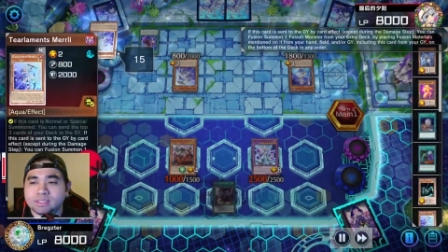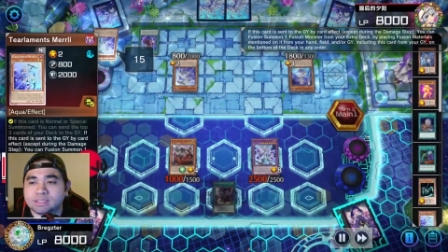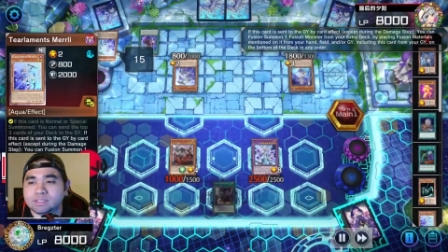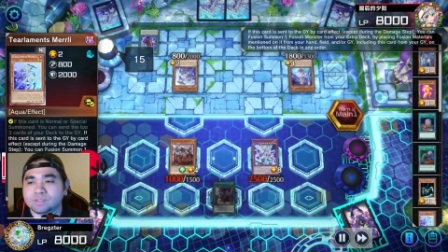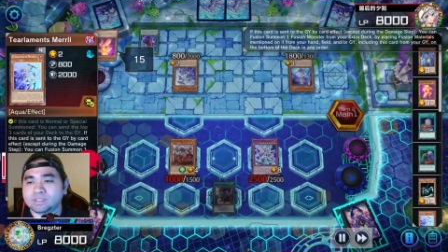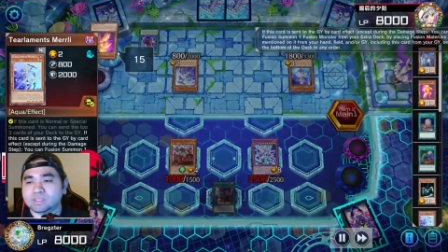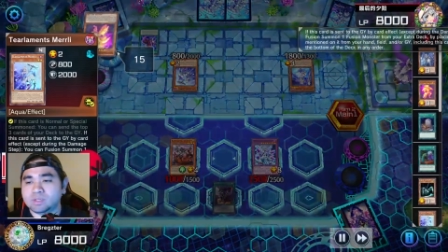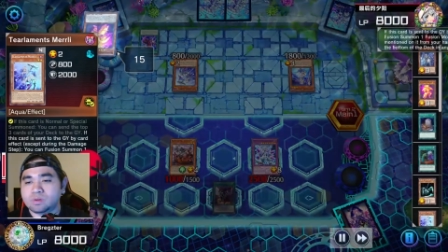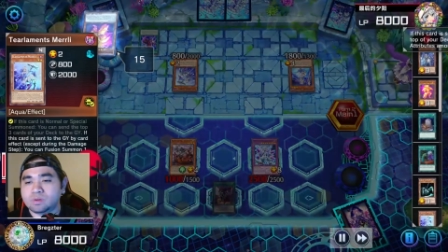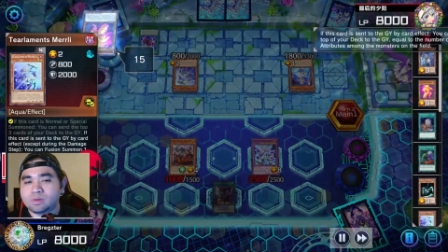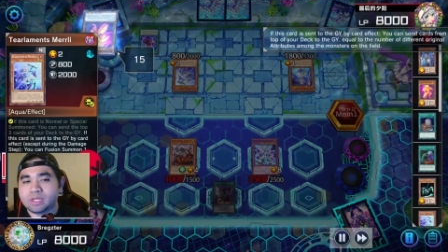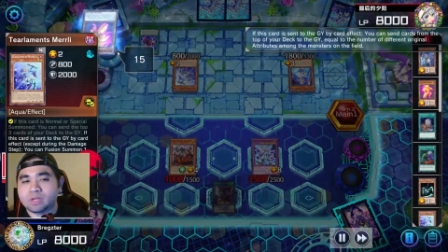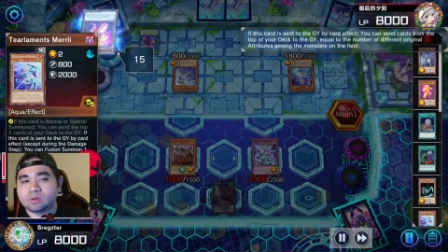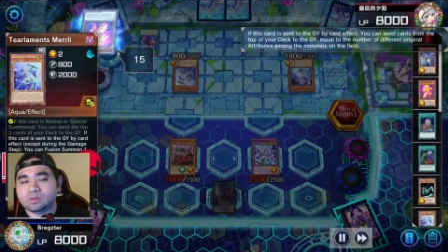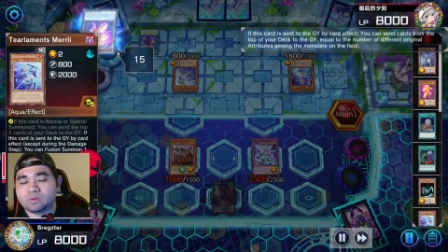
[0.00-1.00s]
So his only
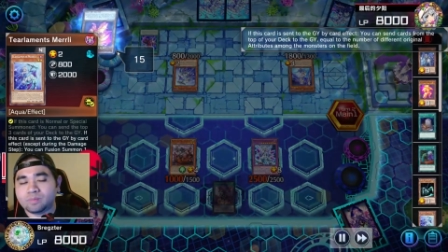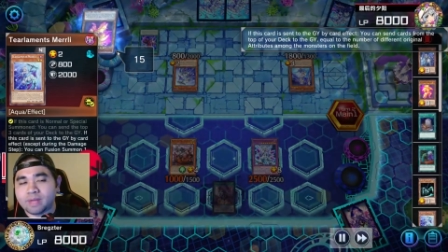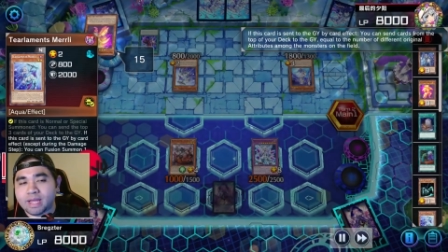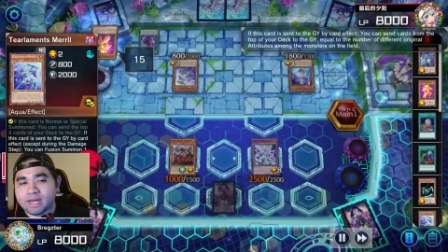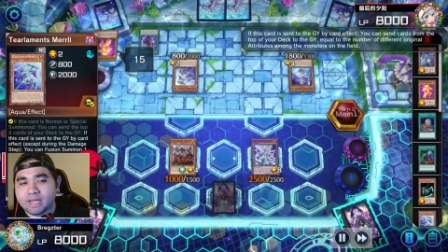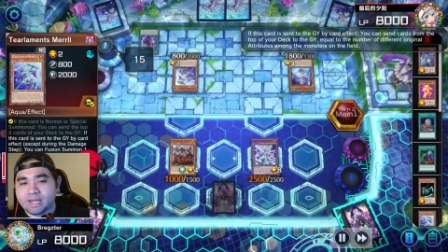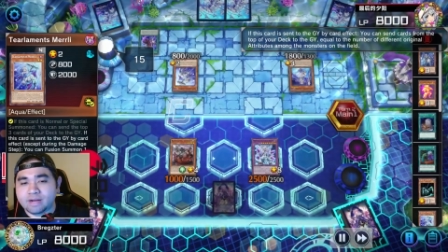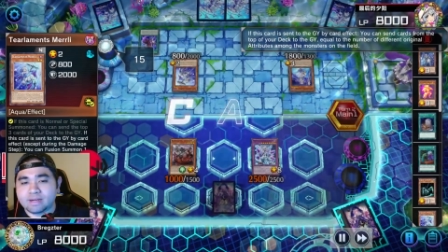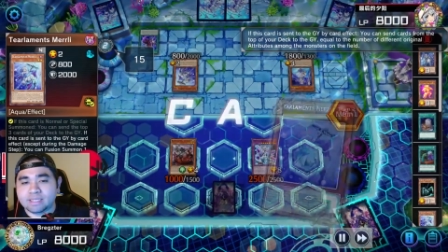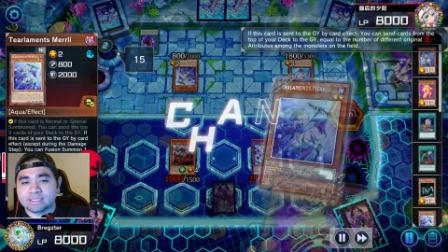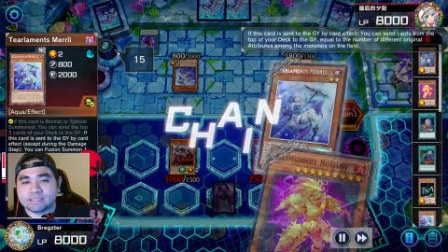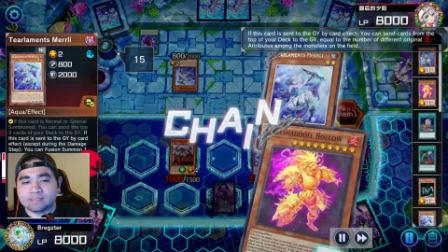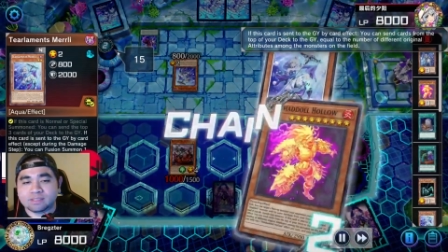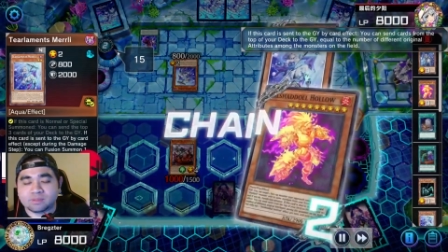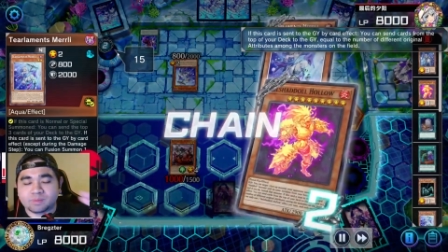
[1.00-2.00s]
go-to plan here is
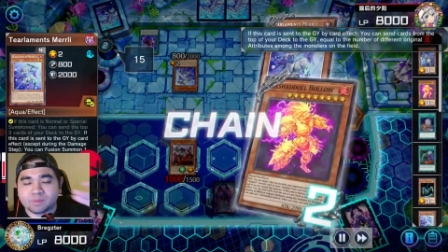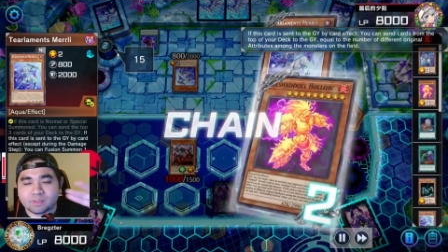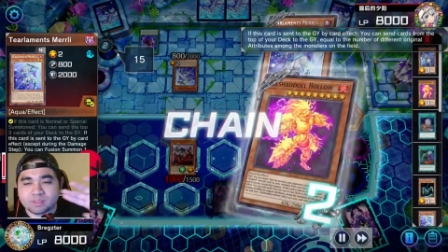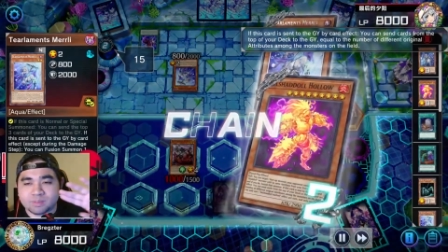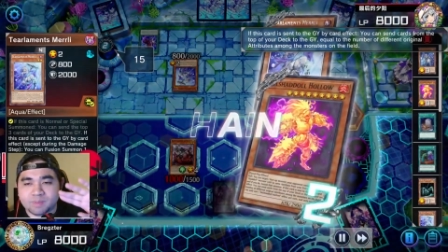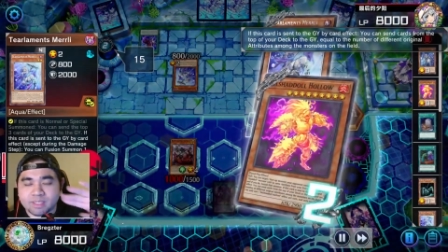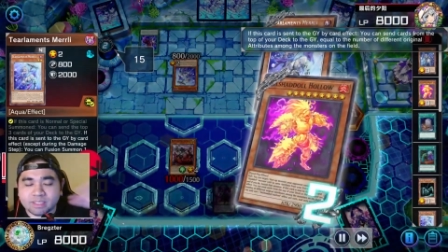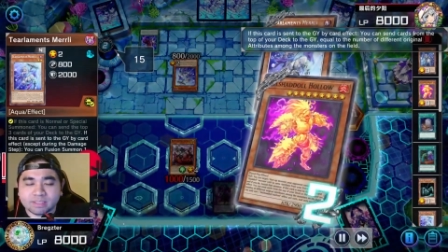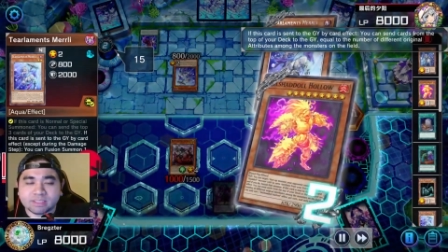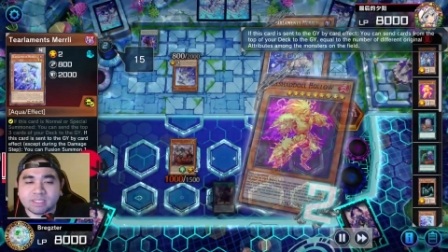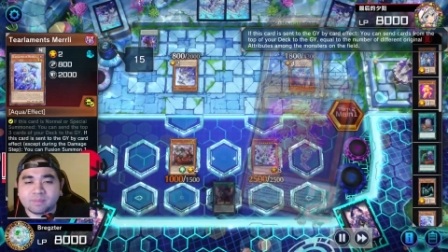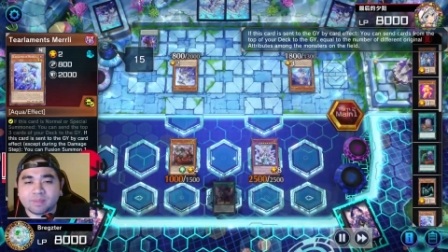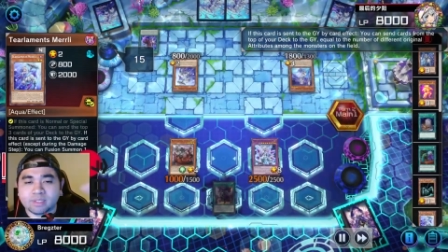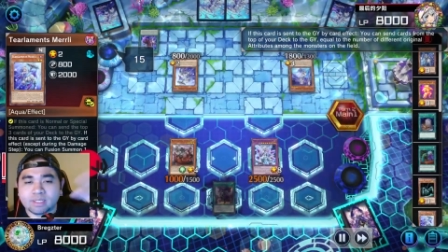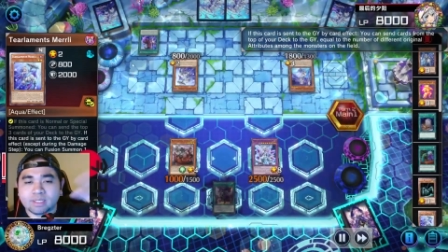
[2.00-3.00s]
to spell
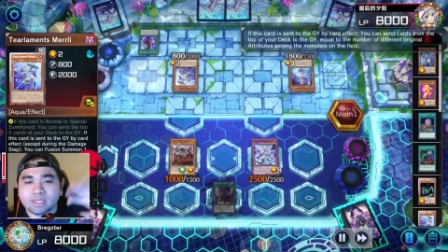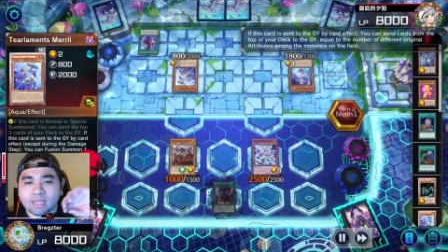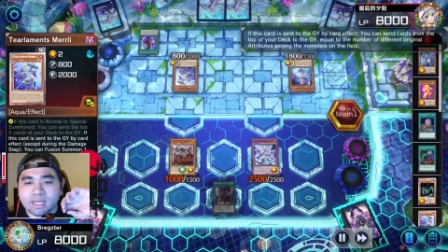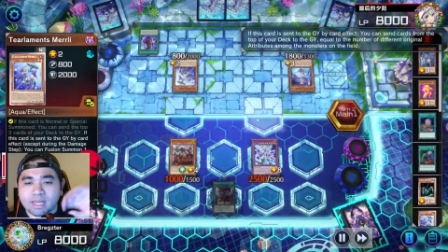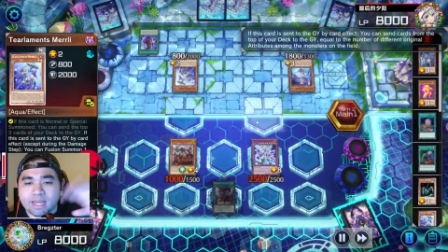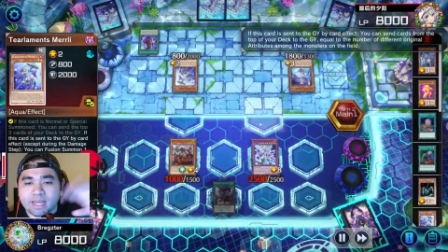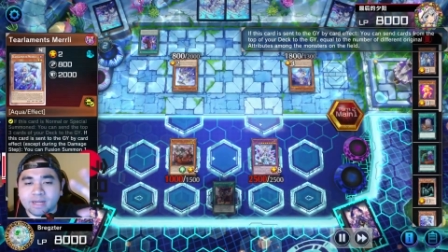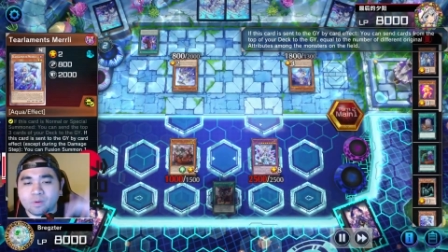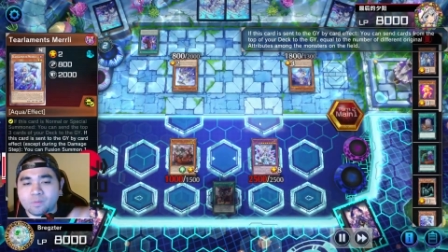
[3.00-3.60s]
summon the Kaleido.